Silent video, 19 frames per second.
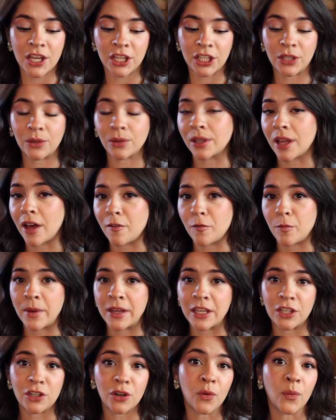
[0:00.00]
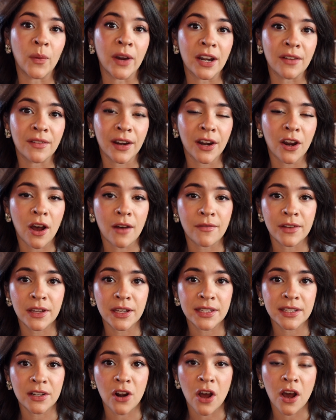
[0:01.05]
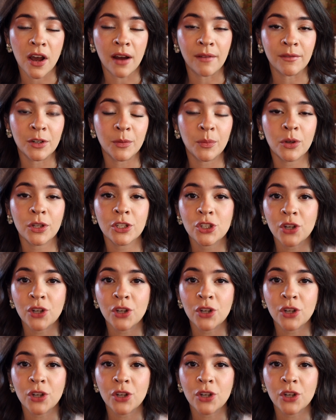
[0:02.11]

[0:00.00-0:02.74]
you love but you don't wear very often because they're not comfortable,